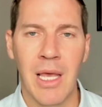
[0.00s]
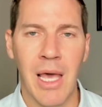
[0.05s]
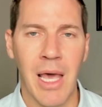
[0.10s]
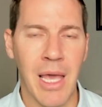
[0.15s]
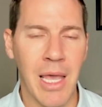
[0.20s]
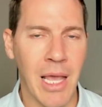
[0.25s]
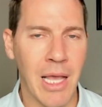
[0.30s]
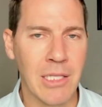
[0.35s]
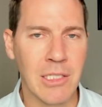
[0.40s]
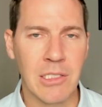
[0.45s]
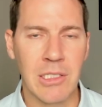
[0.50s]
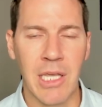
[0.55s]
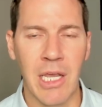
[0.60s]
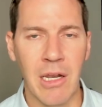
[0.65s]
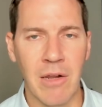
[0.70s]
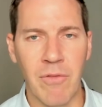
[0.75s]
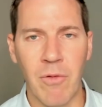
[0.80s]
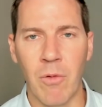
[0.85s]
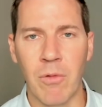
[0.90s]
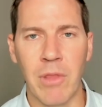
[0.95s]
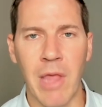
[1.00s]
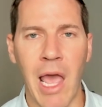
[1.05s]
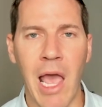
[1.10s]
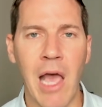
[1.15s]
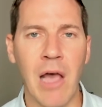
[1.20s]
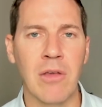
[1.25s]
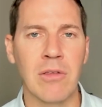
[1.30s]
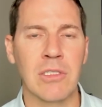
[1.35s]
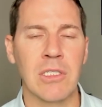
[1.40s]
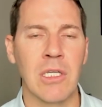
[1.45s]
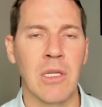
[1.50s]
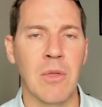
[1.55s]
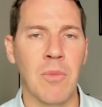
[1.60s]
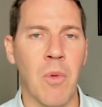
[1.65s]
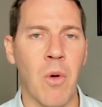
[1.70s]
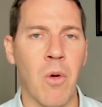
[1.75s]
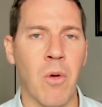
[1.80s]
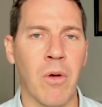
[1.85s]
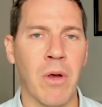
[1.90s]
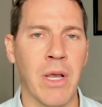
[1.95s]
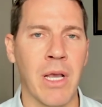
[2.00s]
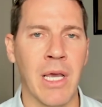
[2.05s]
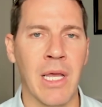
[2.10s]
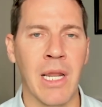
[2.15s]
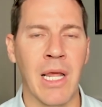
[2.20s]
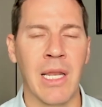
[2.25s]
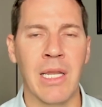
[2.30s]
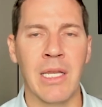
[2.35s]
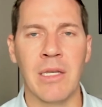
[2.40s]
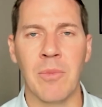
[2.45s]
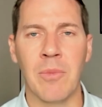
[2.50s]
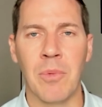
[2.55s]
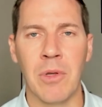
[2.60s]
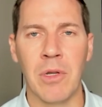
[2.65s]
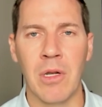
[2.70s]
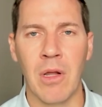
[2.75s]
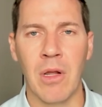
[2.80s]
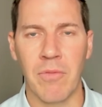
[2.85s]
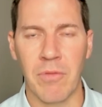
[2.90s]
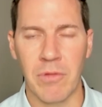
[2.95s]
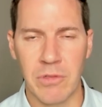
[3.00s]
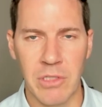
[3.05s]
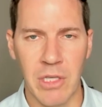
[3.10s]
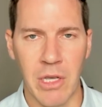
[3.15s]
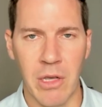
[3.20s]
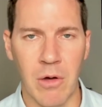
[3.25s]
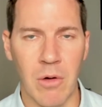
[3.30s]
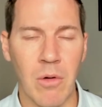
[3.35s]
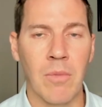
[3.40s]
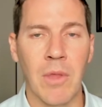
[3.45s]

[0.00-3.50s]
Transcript: hey, I just can't afford the house anymore and I need to put it up for sale.